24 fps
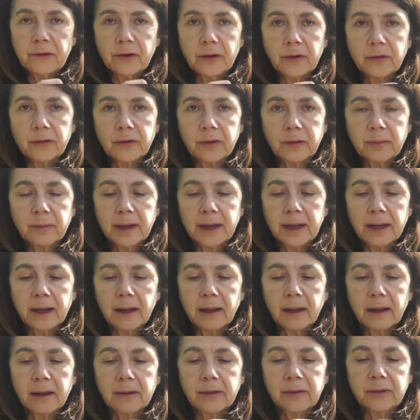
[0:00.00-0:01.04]
some
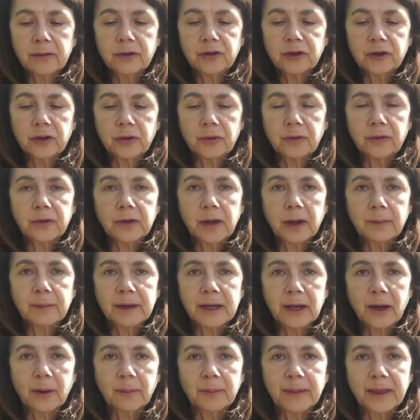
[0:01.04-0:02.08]
little shoots
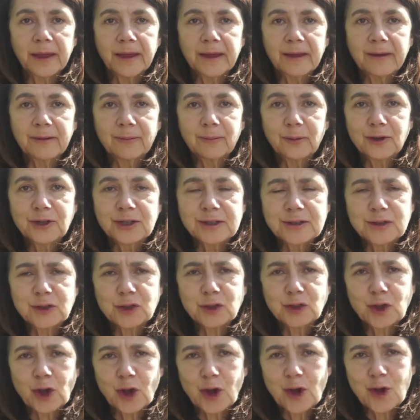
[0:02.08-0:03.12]
coming up there, which is
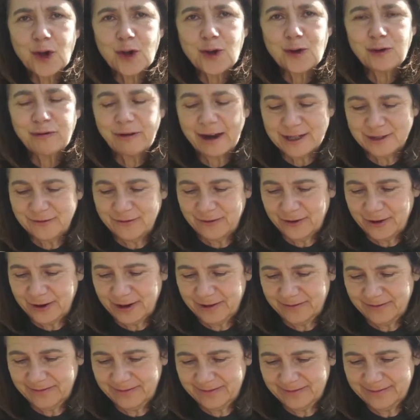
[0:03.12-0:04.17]
so
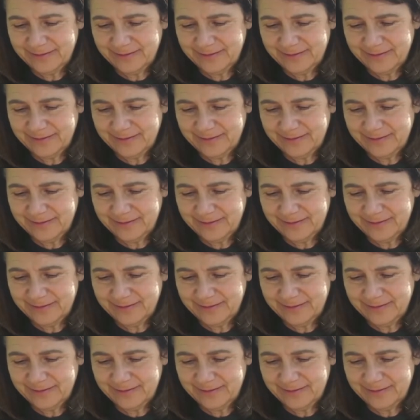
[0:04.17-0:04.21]
gratifying.